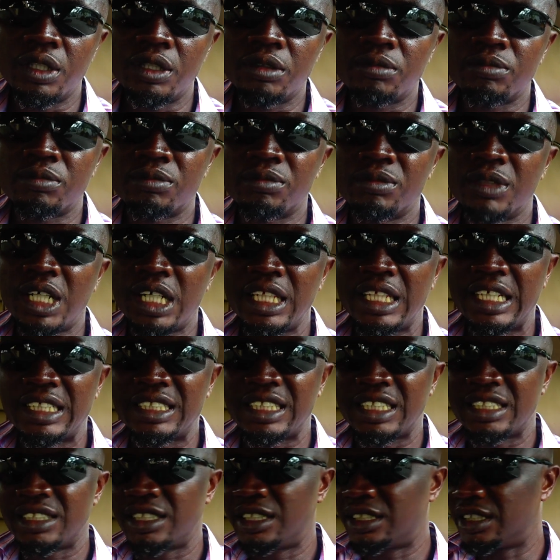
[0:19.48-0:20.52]
Not
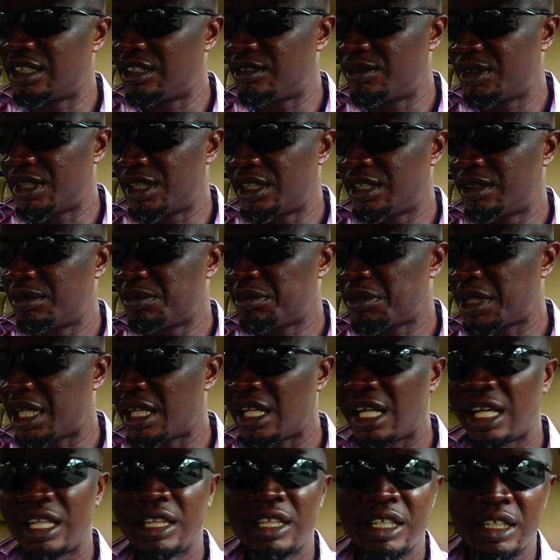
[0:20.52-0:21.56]
necessarily in the evening,
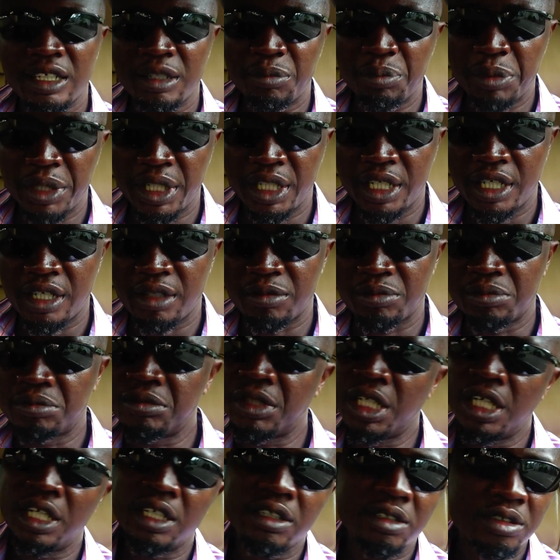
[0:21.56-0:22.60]
around 3 p.m.
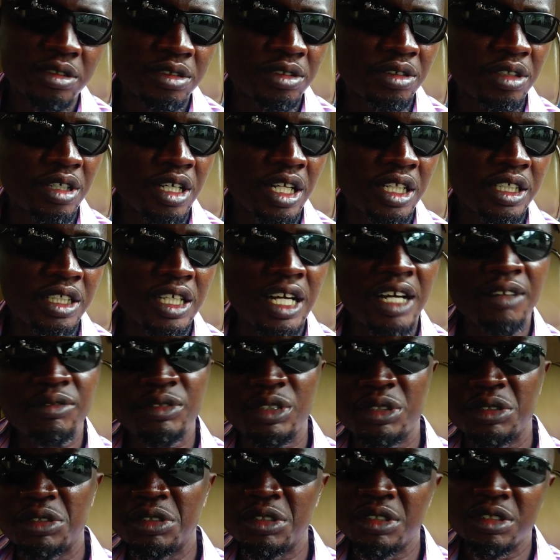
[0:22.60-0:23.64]
You call it
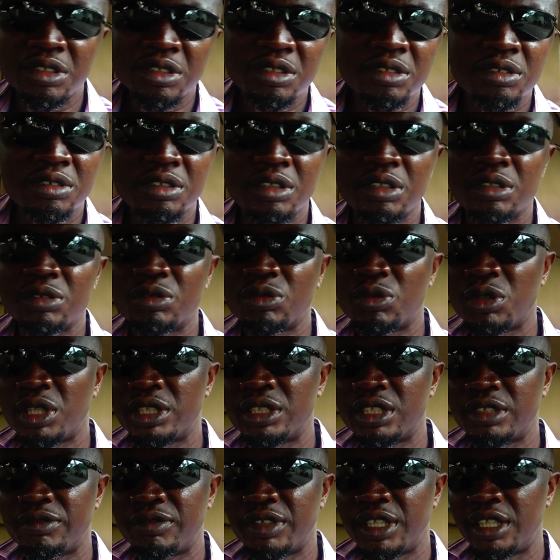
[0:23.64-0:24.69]
afternoon,
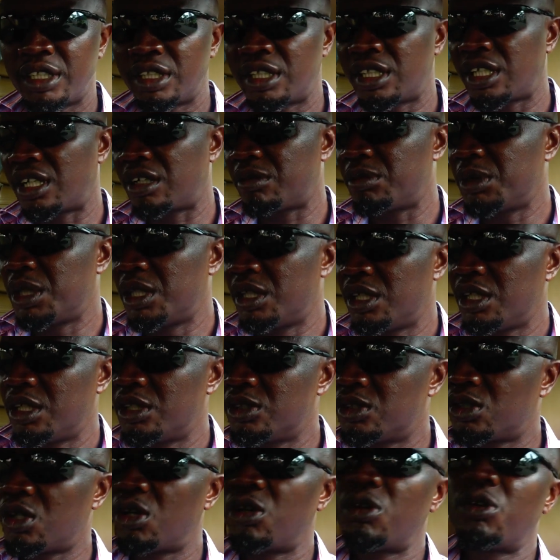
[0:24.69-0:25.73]
towards evening time.
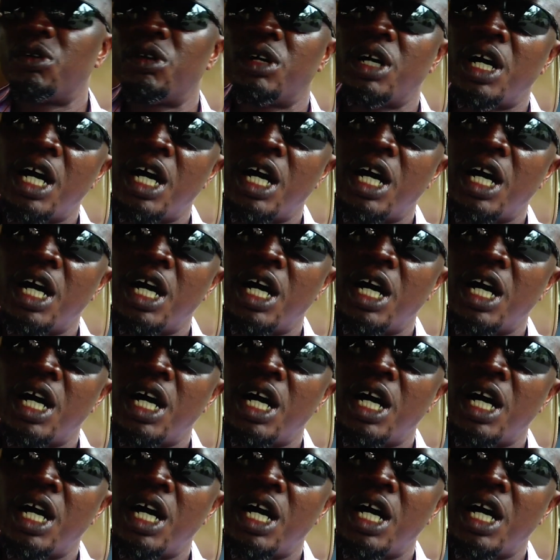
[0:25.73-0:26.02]
So,